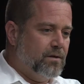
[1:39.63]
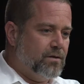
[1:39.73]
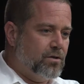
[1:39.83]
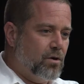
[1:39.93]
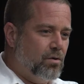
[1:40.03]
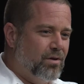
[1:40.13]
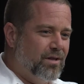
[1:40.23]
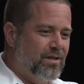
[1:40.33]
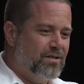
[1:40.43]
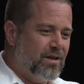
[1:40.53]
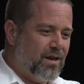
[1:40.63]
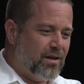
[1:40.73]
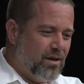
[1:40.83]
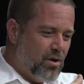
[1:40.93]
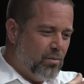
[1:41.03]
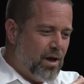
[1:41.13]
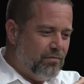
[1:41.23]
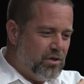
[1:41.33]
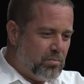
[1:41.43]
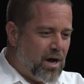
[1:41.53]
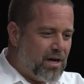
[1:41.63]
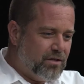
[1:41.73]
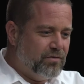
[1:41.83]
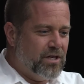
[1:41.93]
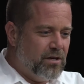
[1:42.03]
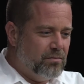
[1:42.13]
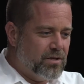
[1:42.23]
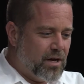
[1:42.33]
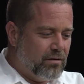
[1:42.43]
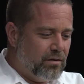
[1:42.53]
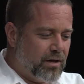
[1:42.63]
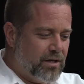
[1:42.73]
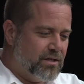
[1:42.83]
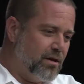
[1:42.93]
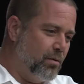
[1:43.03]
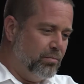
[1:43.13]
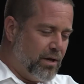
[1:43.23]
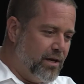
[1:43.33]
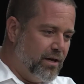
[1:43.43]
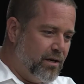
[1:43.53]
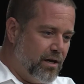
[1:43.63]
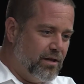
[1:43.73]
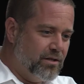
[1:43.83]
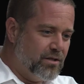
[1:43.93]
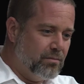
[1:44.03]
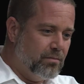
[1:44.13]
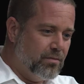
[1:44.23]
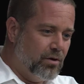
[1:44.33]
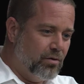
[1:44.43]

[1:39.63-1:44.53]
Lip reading: So it's like we have these pods of teams that, like I said, are blended, and then some,